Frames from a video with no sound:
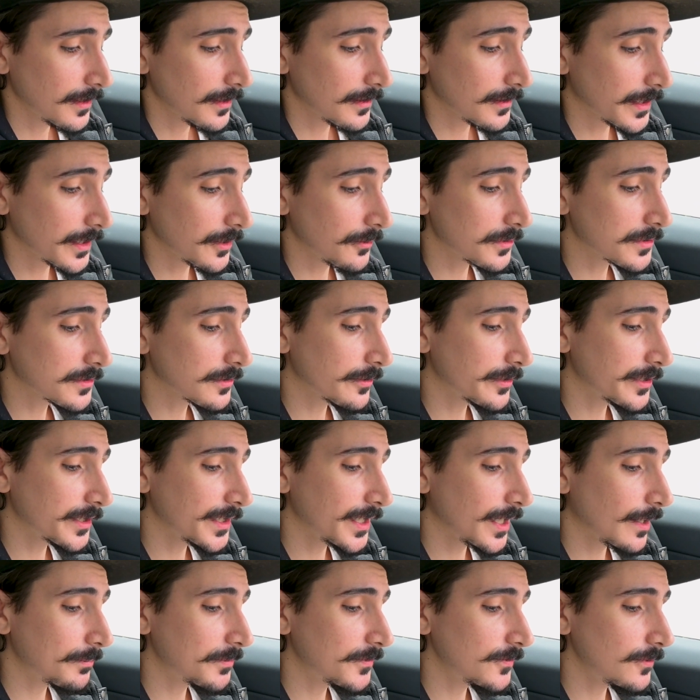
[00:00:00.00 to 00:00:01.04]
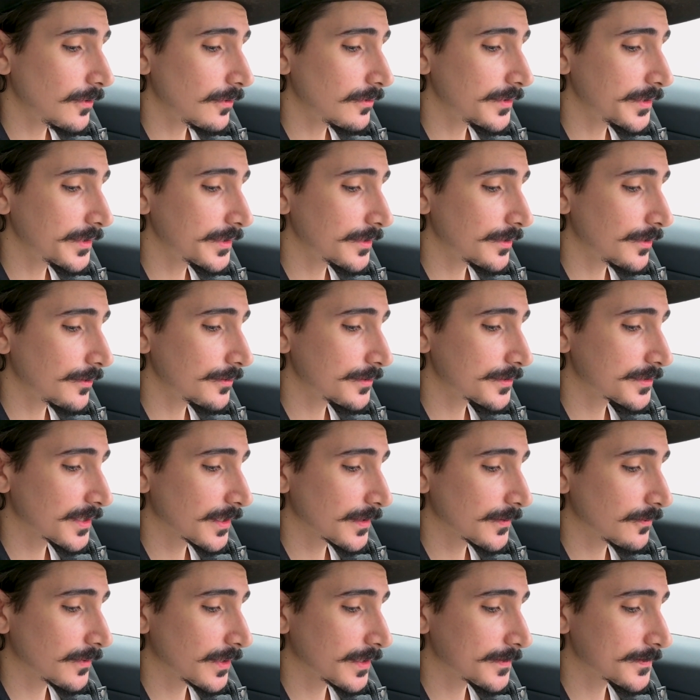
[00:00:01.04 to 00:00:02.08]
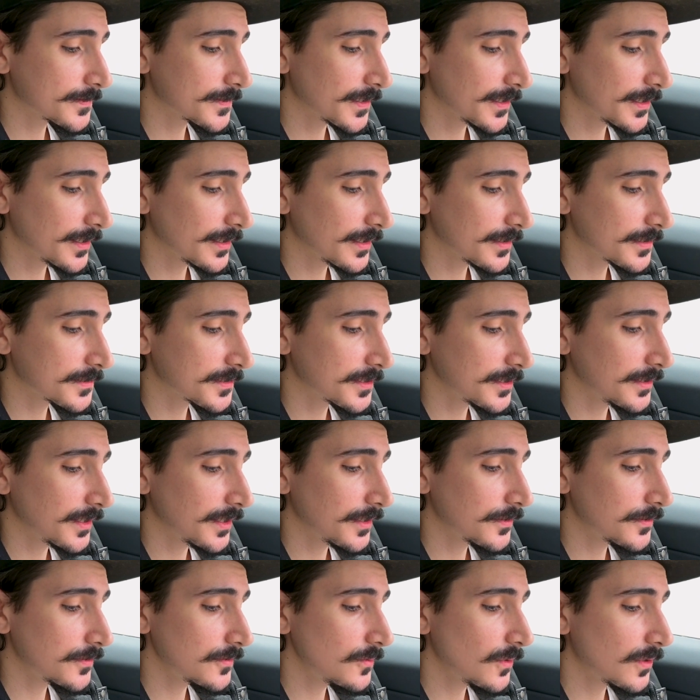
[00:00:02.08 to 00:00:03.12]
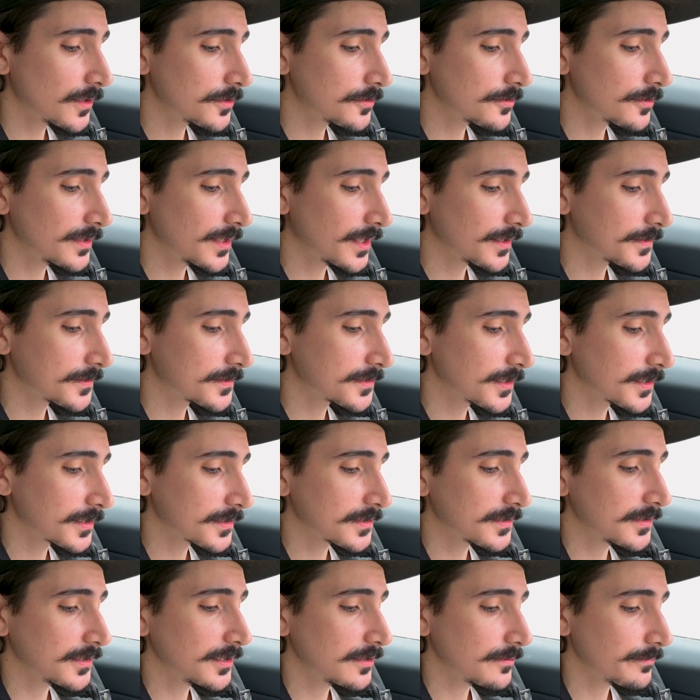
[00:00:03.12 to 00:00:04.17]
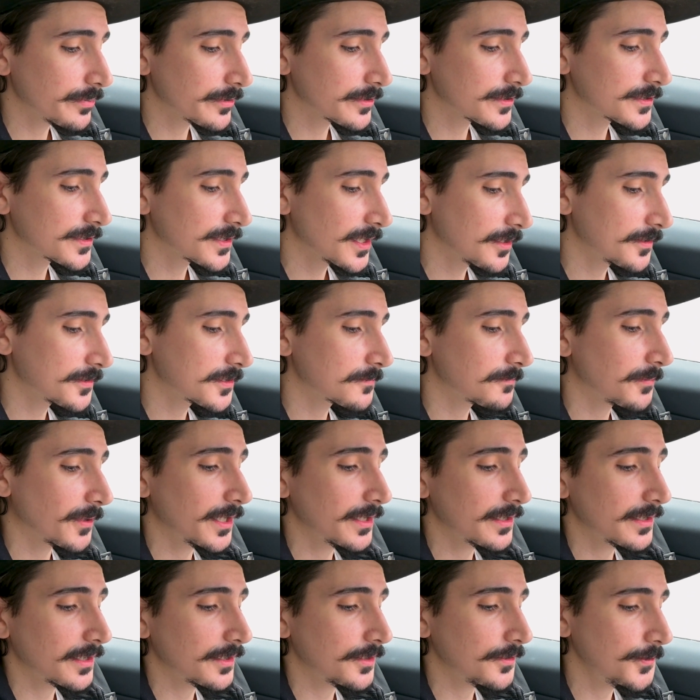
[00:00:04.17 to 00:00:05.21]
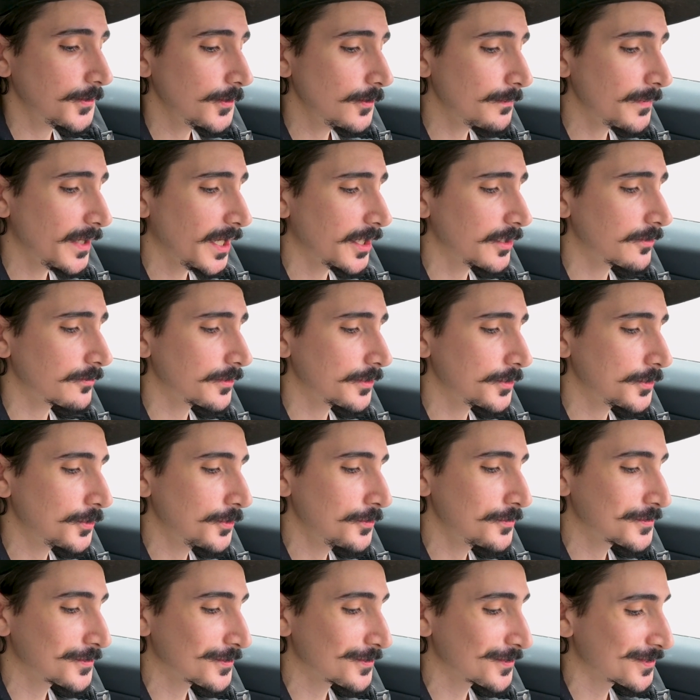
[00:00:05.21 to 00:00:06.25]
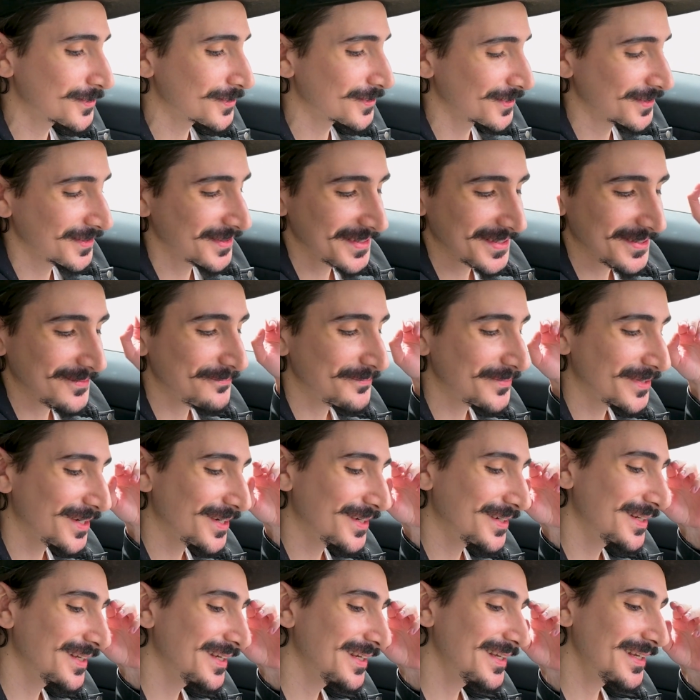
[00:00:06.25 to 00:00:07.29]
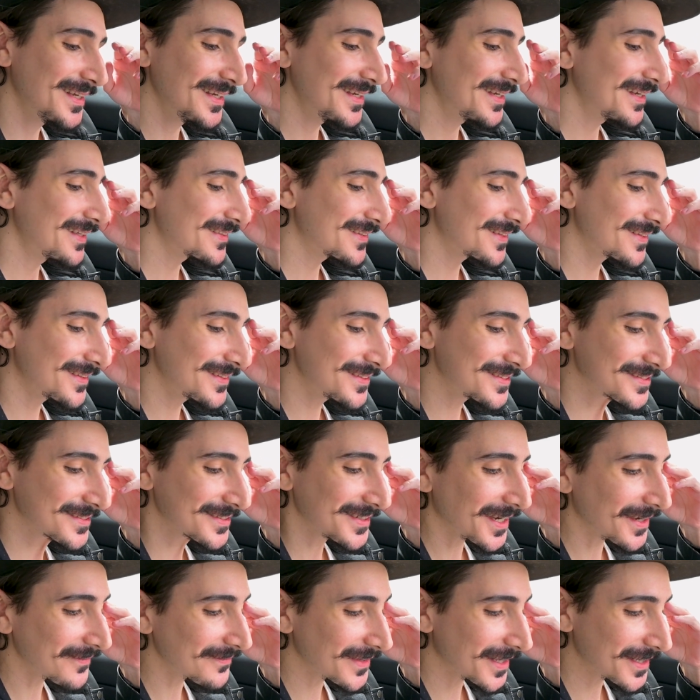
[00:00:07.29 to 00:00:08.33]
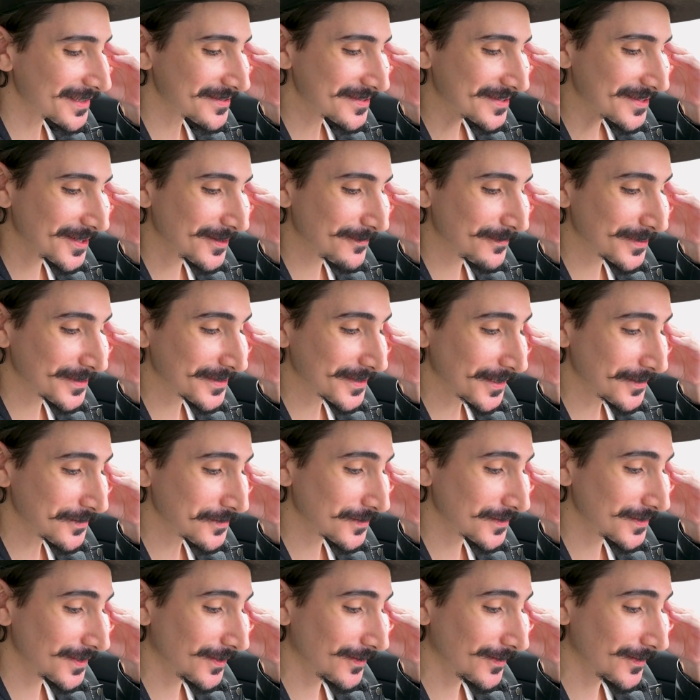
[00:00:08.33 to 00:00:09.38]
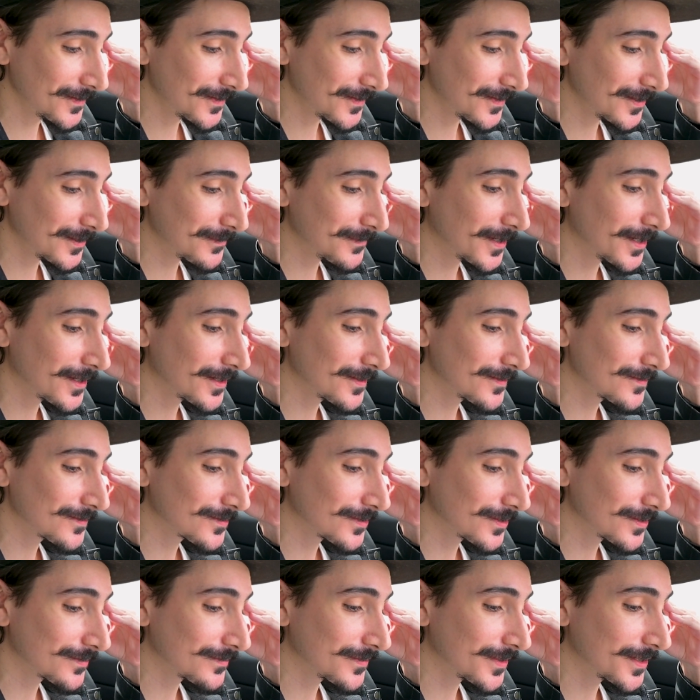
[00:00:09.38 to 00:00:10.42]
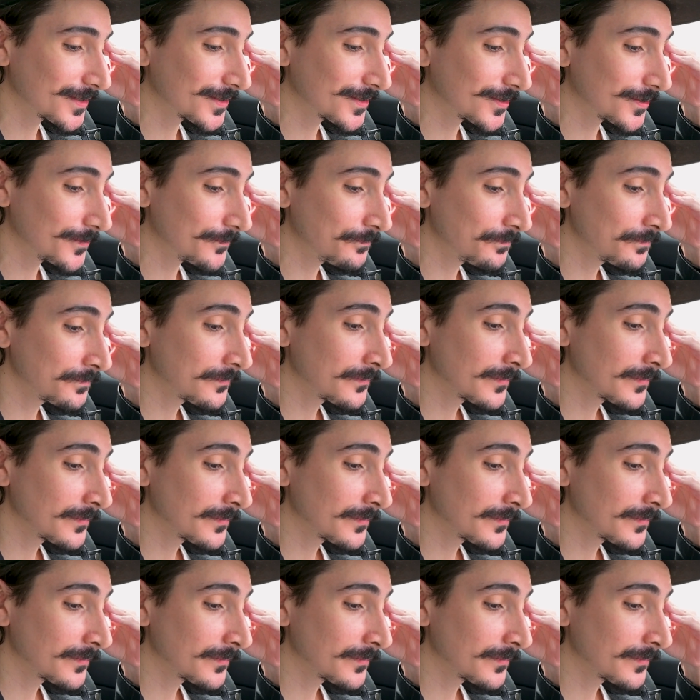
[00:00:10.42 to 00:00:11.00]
Language learning app Duolingo said Wednesday it has seen a 216% spike in new Mandarin users compared to this time last year, potentially owing to the Americans joining Red Note.